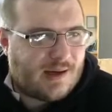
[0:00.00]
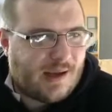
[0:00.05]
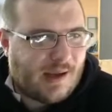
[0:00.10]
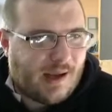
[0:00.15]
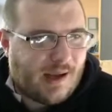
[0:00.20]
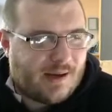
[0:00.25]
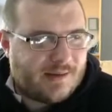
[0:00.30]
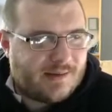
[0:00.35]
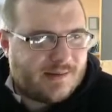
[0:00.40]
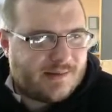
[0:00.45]

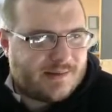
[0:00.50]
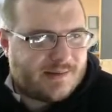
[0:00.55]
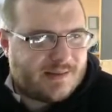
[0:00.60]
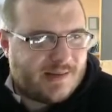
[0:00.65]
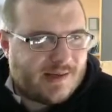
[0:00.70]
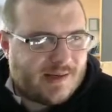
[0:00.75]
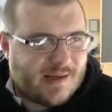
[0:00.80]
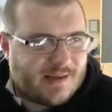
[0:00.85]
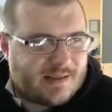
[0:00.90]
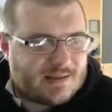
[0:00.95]
and
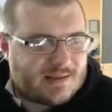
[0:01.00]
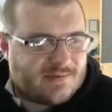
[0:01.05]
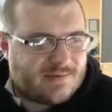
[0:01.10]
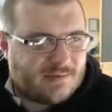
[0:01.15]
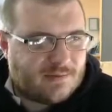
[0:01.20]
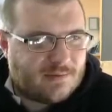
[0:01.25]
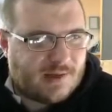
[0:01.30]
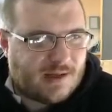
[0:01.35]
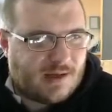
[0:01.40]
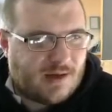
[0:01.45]
this
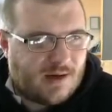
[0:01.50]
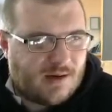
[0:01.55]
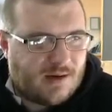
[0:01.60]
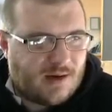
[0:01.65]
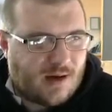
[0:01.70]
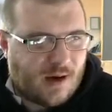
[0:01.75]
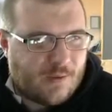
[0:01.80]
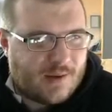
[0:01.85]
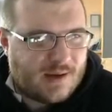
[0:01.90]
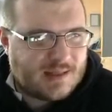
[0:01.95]
from
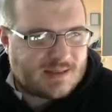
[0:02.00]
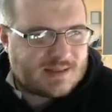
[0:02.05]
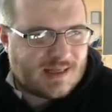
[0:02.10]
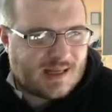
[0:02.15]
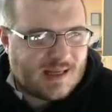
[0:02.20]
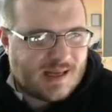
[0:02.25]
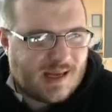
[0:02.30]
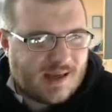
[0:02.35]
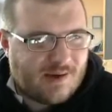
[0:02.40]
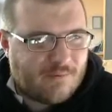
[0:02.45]
Diallo is
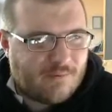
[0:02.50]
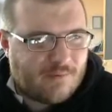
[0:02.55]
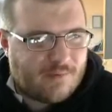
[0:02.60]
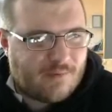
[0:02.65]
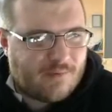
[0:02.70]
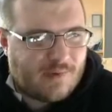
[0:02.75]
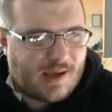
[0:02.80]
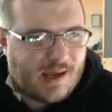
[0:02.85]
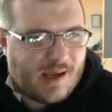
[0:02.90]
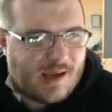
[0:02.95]

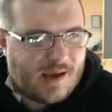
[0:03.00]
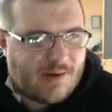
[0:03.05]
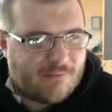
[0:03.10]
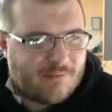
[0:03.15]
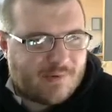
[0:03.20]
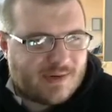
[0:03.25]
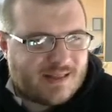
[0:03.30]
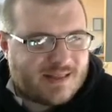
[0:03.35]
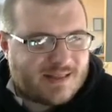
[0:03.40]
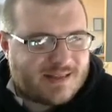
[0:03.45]

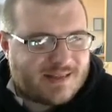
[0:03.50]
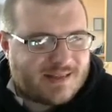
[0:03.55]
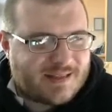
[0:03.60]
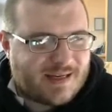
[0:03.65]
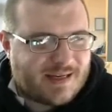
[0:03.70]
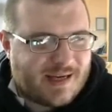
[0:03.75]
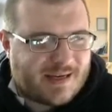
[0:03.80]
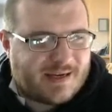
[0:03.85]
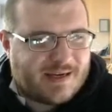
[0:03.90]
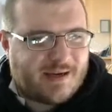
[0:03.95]

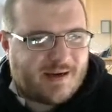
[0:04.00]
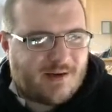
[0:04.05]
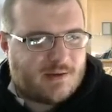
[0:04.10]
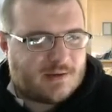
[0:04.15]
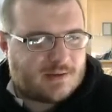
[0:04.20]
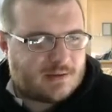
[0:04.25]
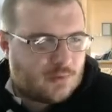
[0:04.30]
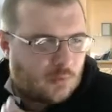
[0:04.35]
ridiculous.